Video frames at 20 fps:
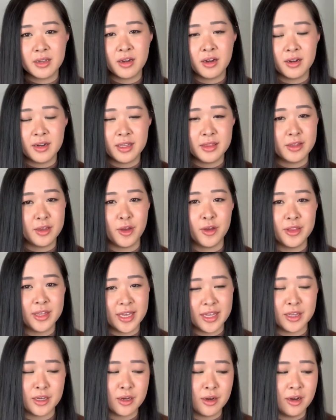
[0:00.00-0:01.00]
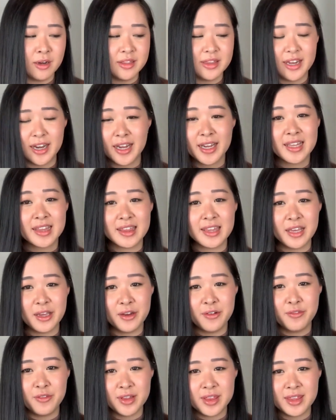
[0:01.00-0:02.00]
con, and the only other con that I can think
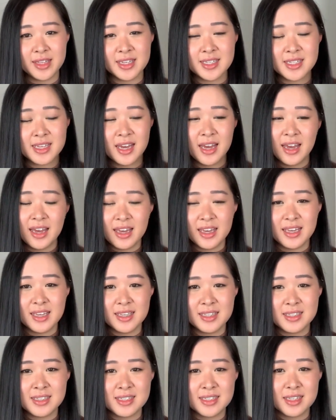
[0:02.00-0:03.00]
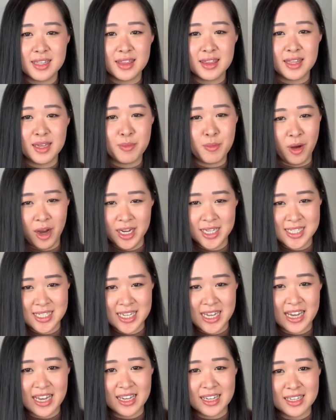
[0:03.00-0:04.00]
of with this, is the price
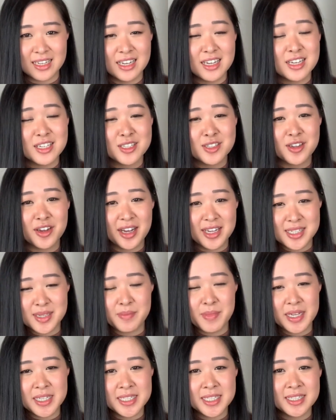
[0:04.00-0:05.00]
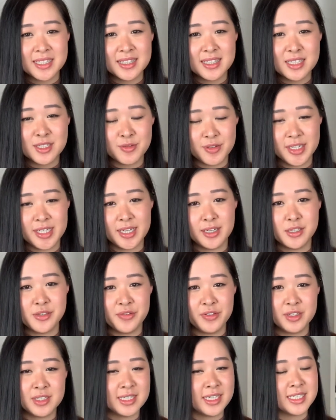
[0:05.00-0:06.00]
tag. So as I mentioned, this retails
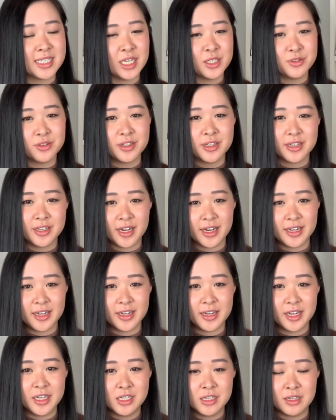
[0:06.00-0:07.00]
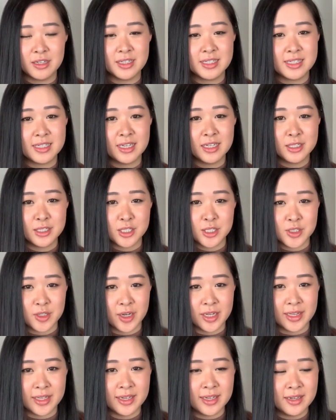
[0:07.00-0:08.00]
for $699 in
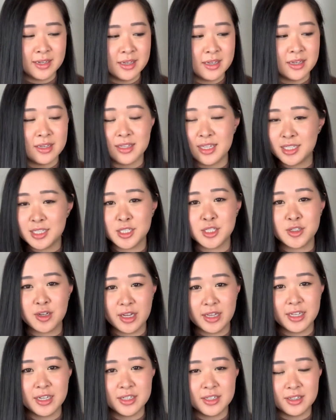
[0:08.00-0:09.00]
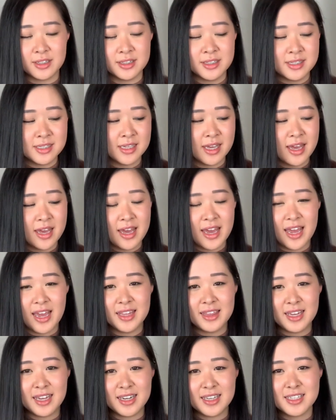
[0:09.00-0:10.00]
Australia. That's Australian dollars.
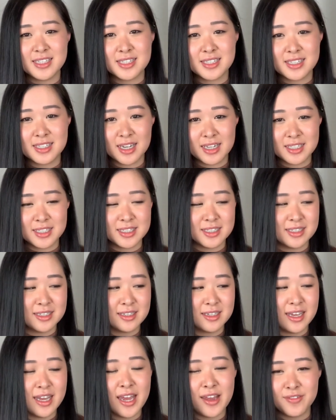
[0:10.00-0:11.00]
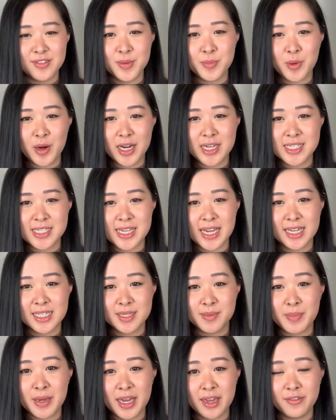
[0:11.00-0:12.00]
And that is such a hefty price tag to
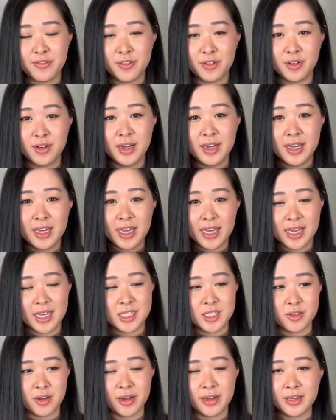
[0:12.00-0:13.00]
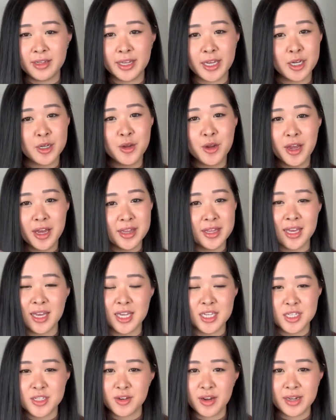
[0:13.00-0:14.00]
pay for a hair straightener. Like no other
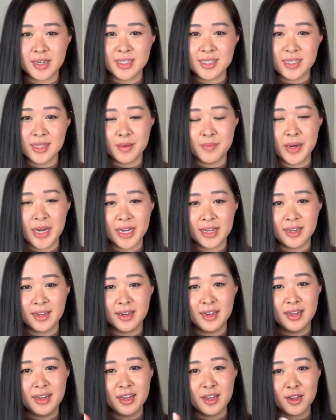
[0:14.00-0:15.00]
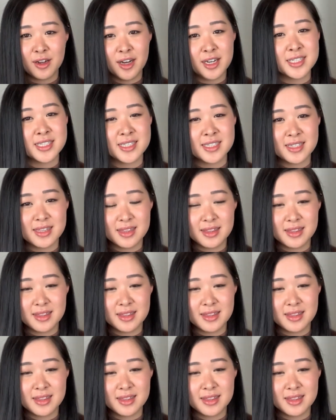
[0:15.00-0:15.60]
hair straighteners in the market cost